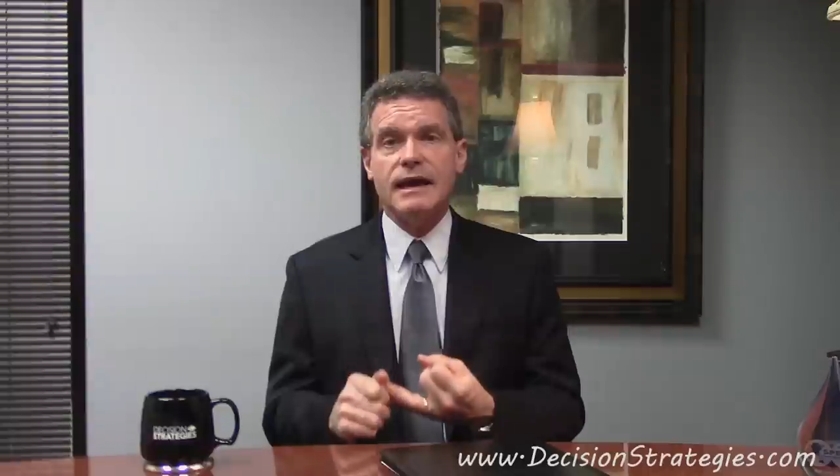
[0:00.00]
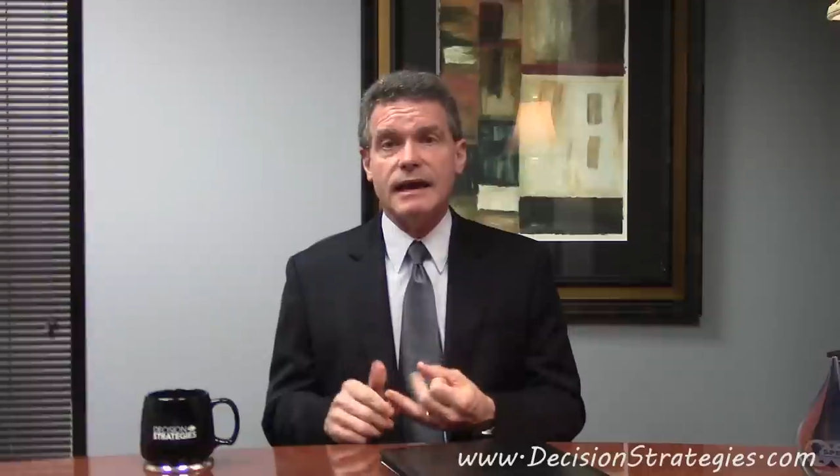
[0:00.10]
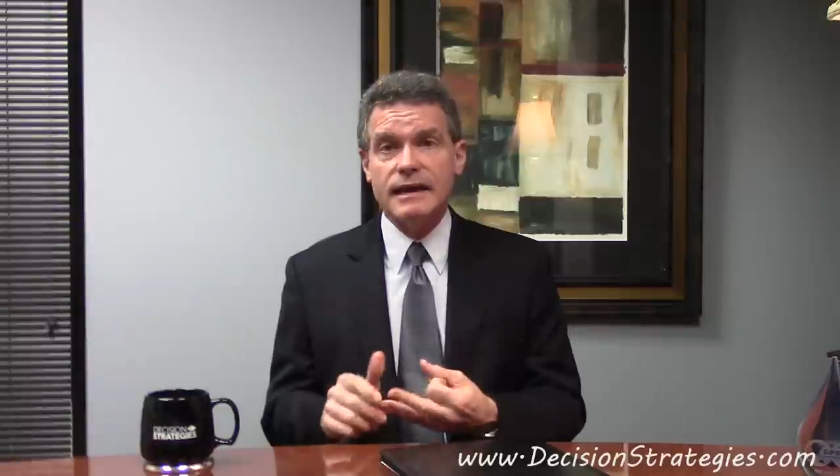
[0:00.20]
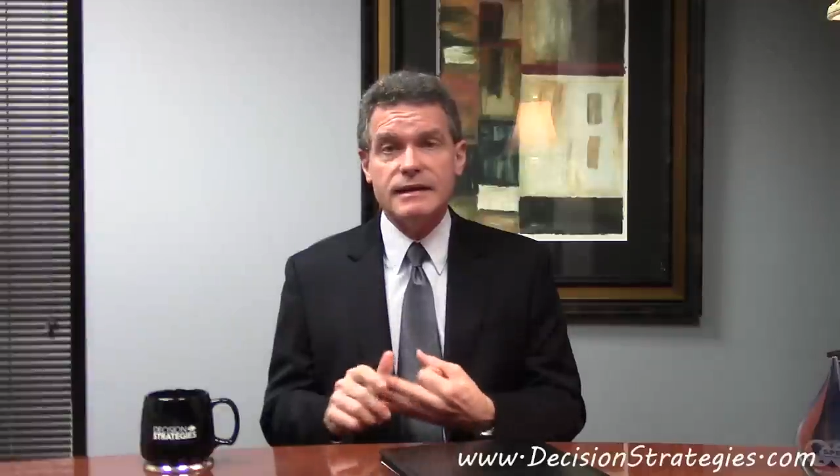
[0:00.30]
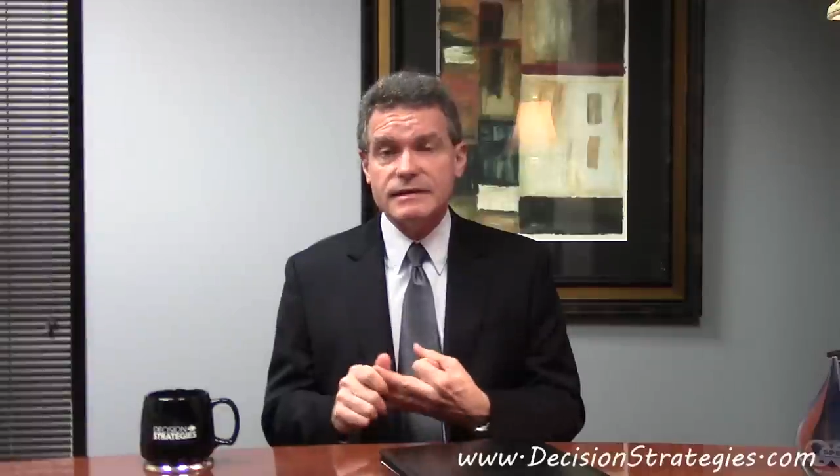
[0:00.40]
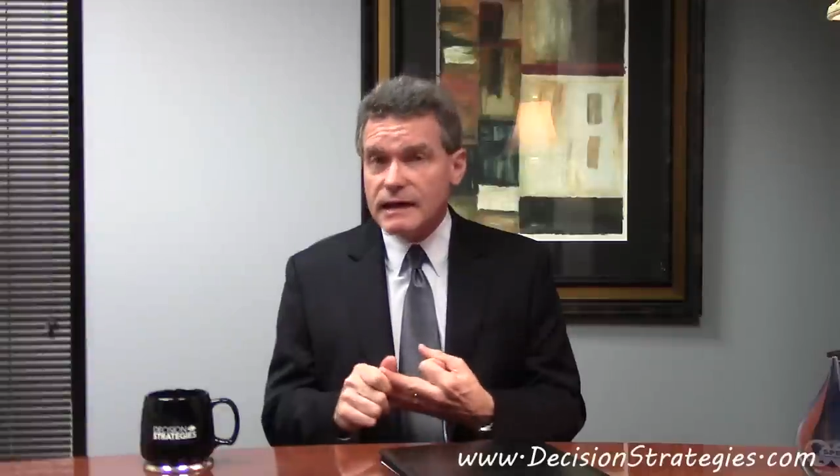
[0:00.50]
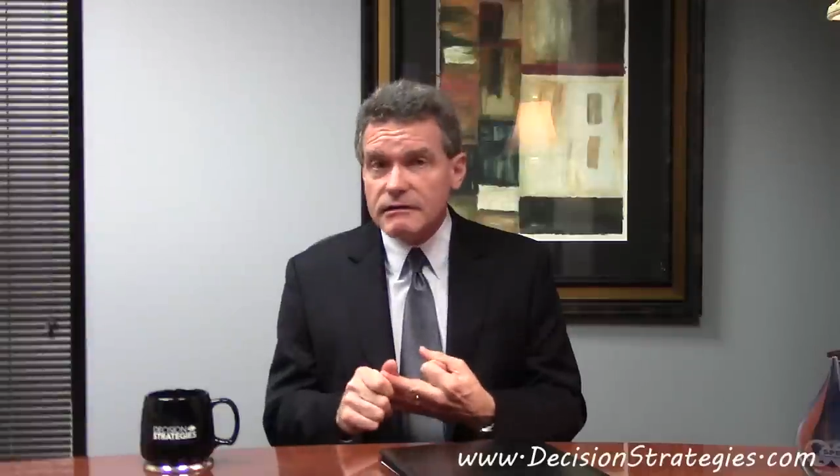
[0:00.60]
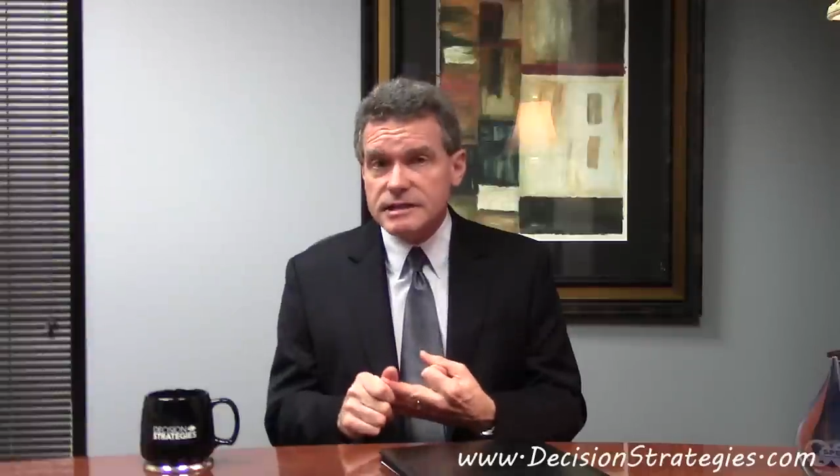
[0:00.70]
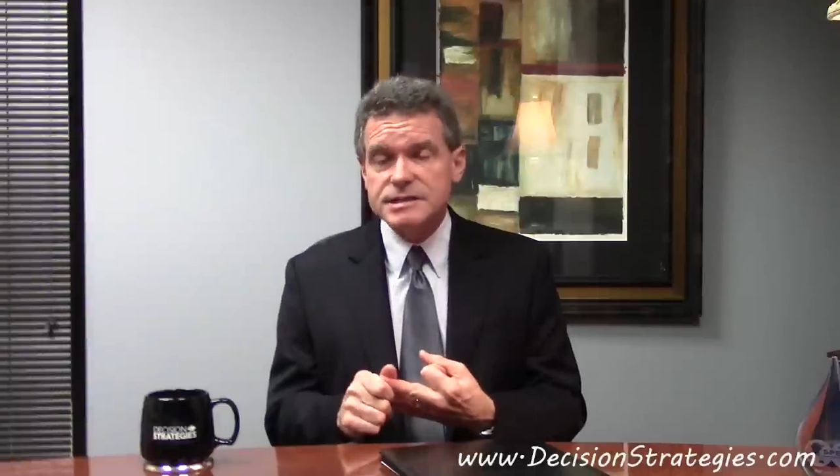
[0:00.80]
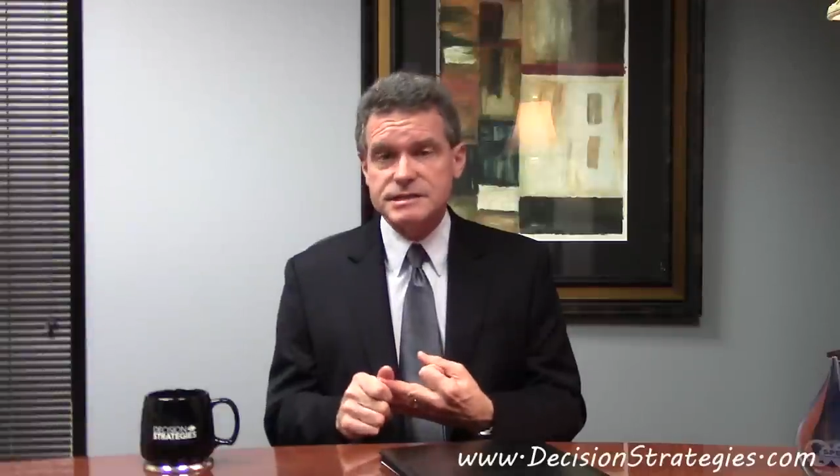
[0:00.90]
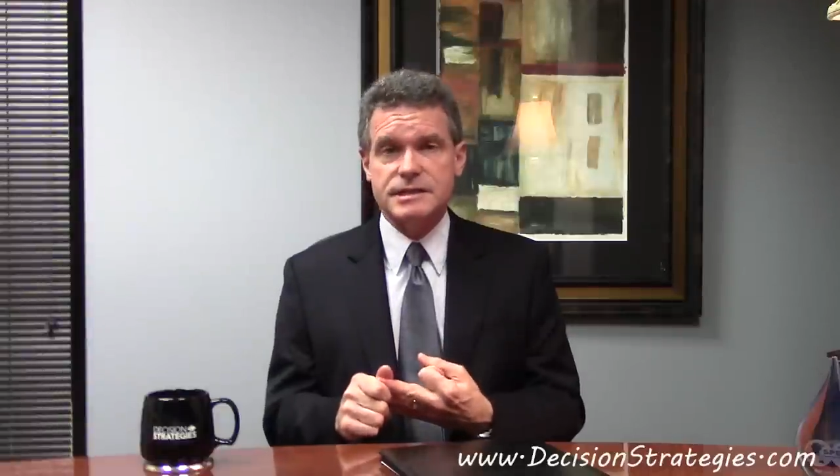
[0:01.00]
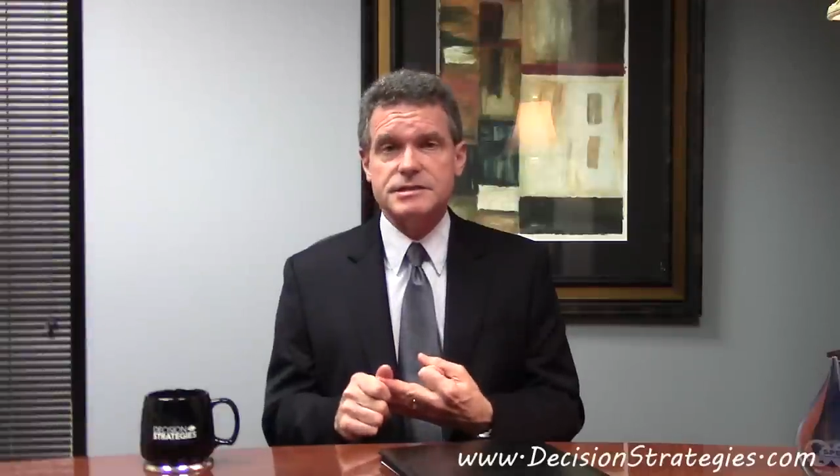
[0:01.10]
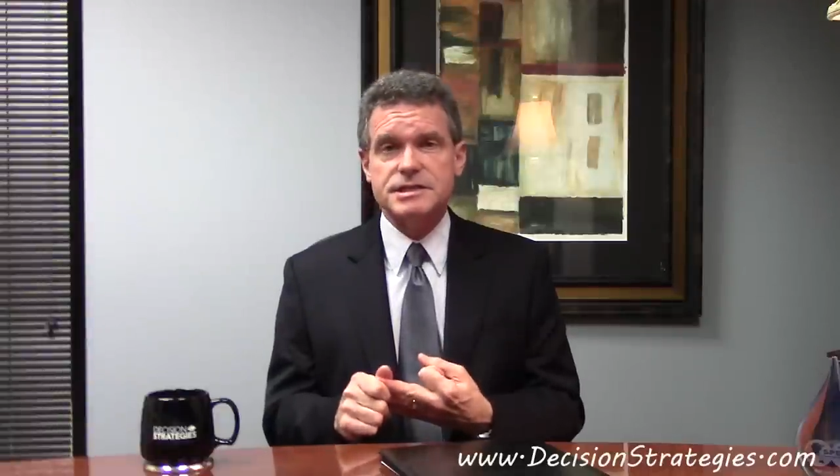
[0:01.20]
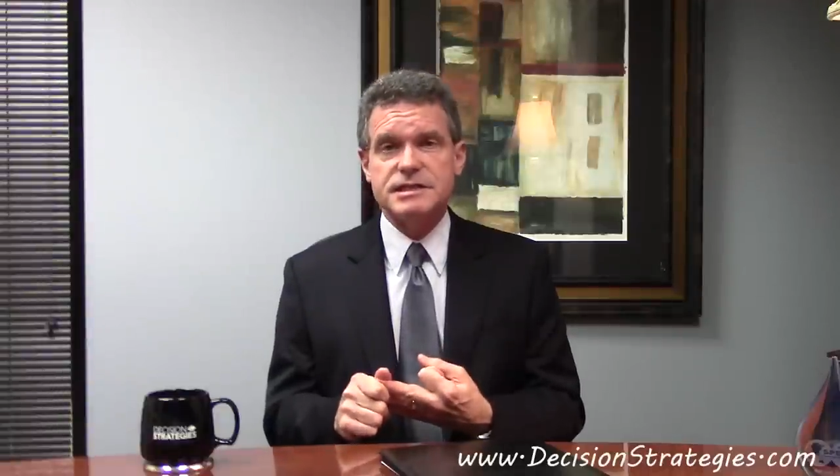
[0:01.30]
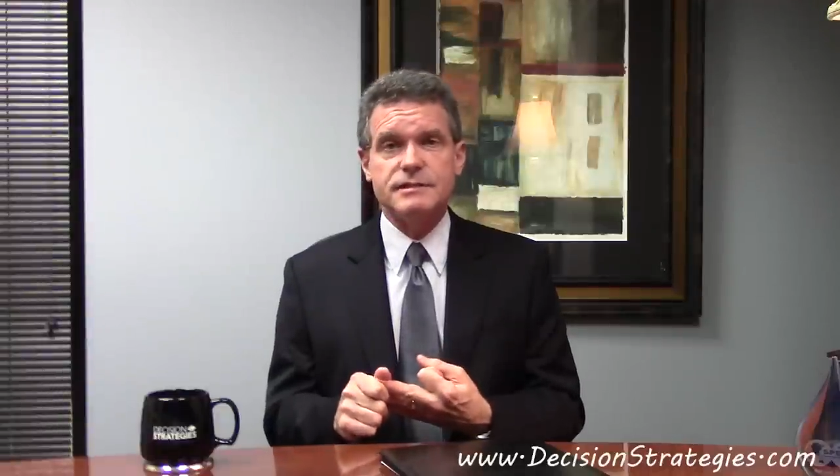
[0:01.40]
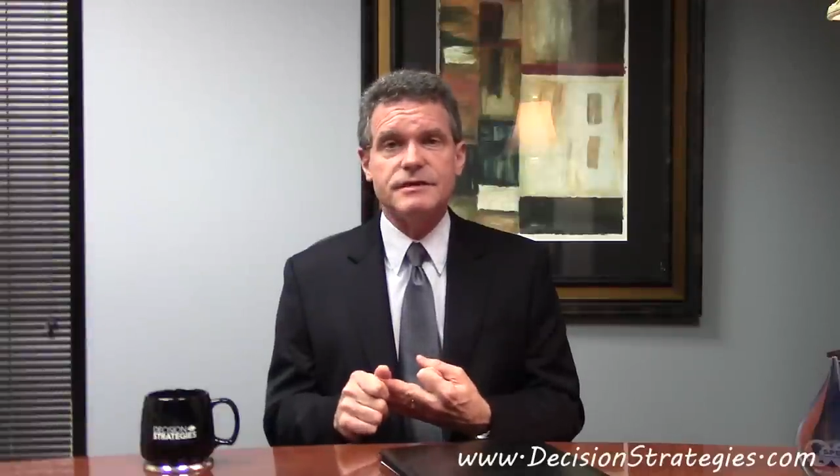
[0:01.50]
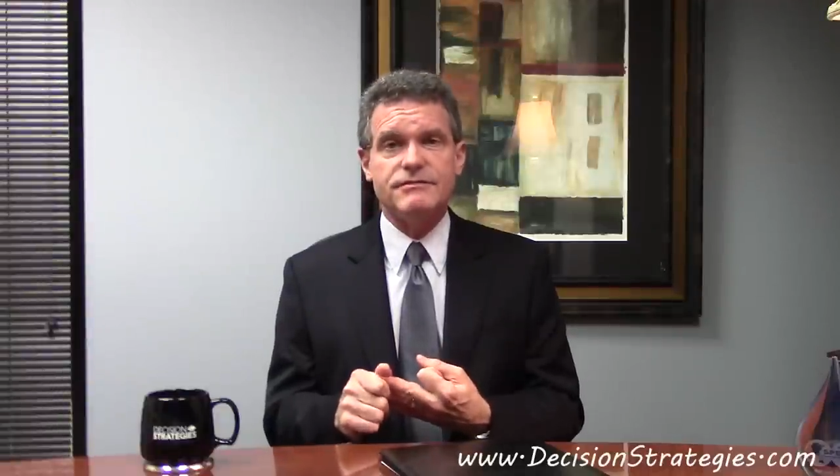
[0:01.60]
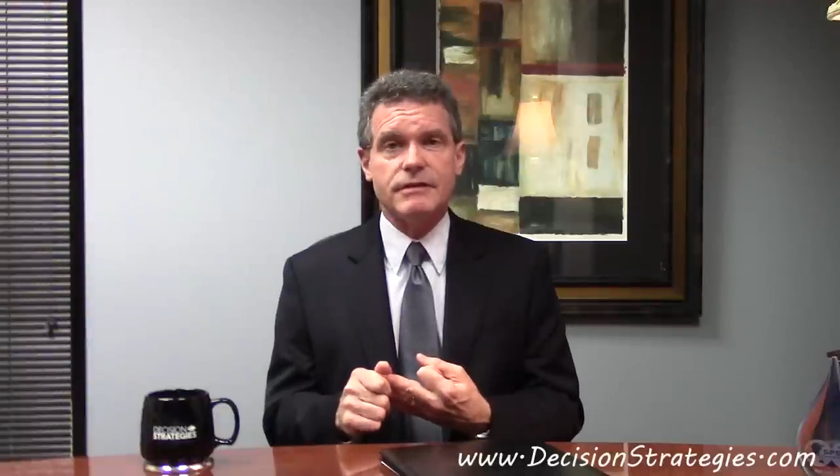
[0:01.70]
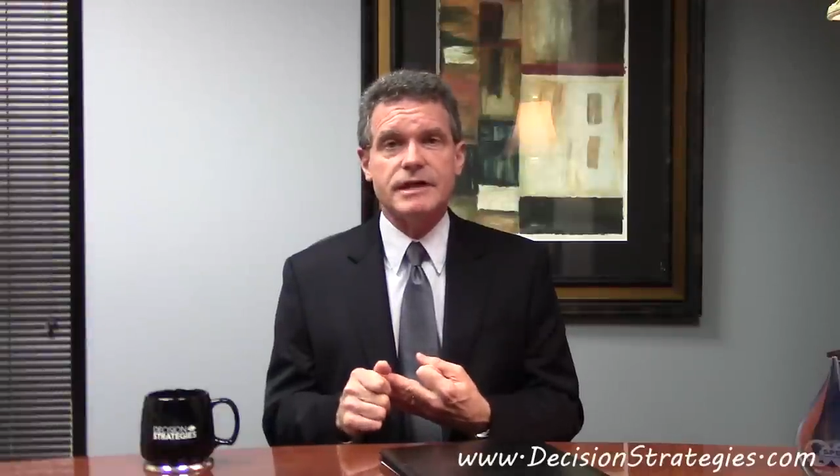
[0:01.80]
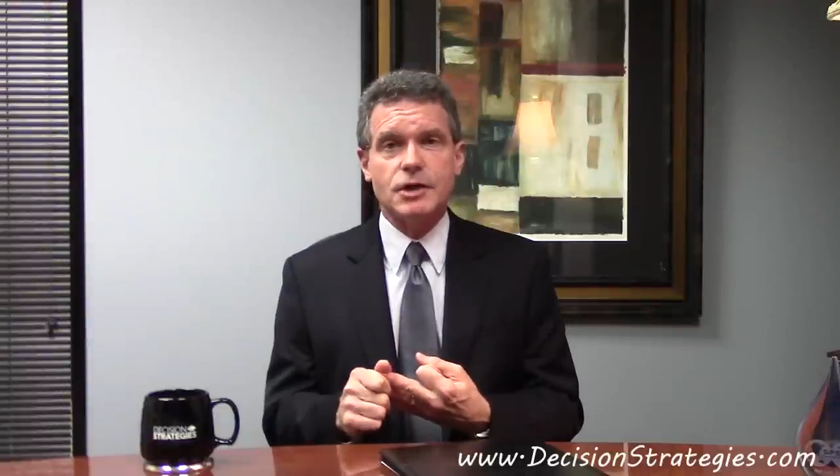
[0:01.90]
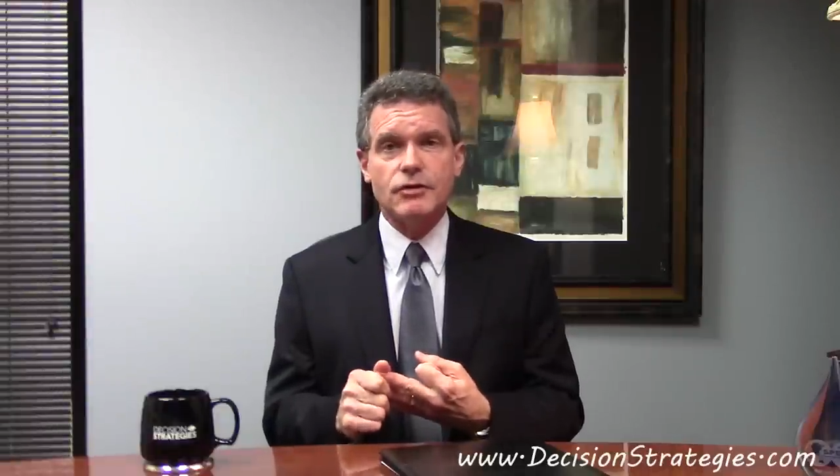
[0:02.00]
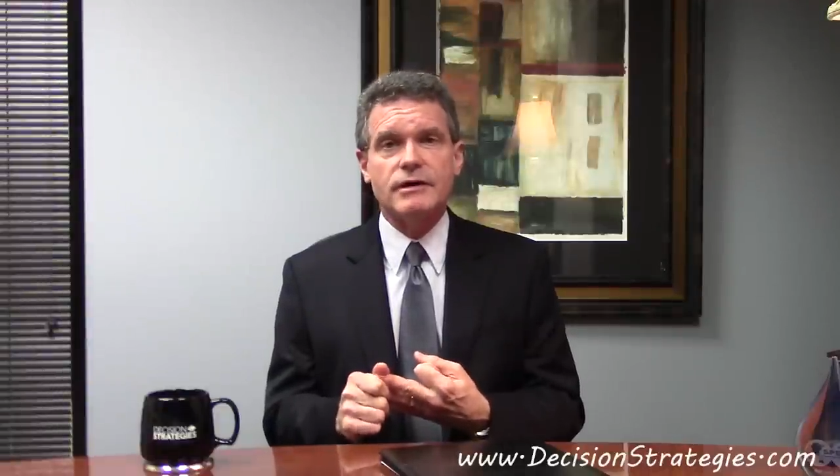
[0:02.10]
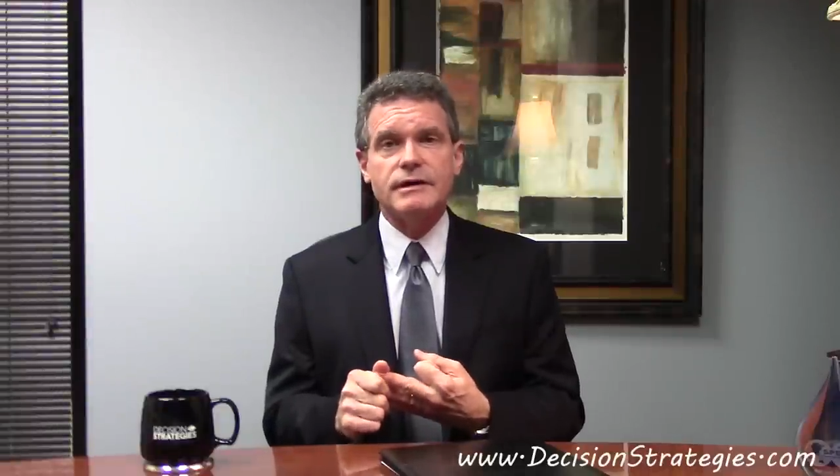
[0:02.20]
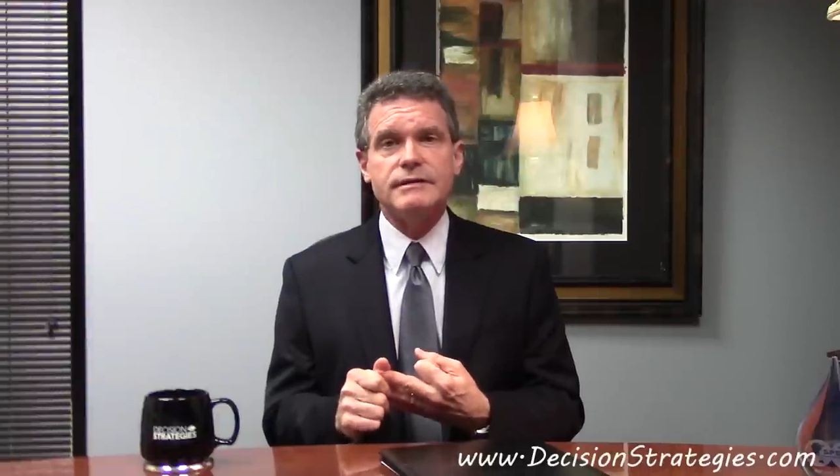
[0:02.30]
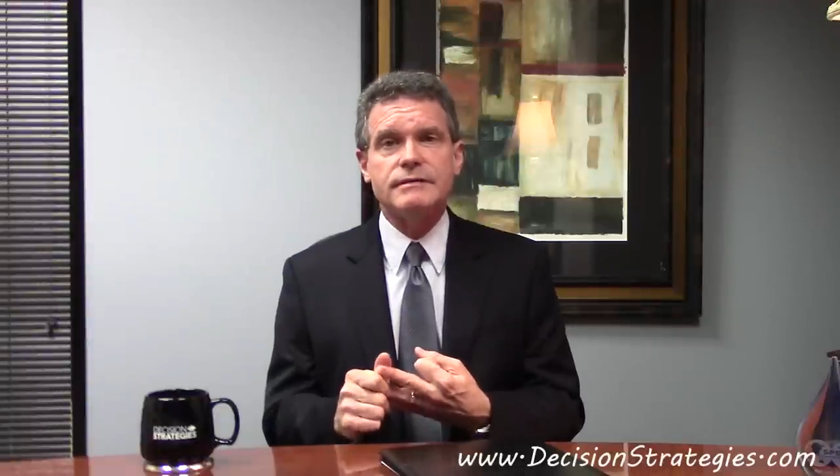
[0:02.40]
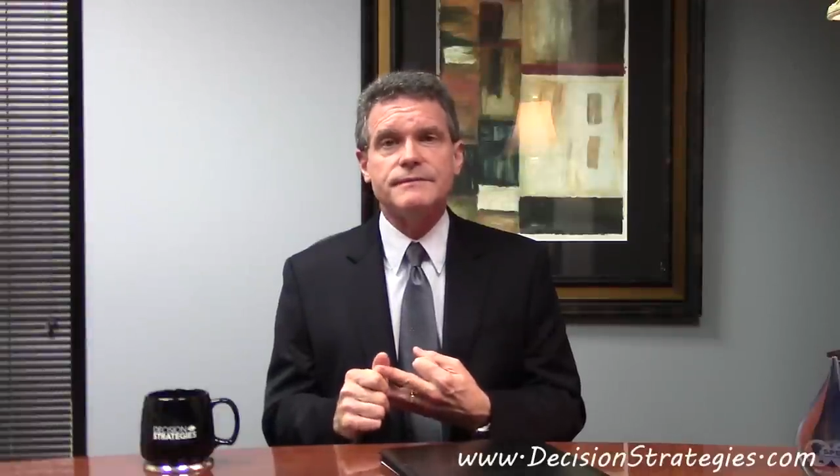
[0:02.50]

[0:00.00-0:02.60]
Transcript: and our instincts tend to be very good.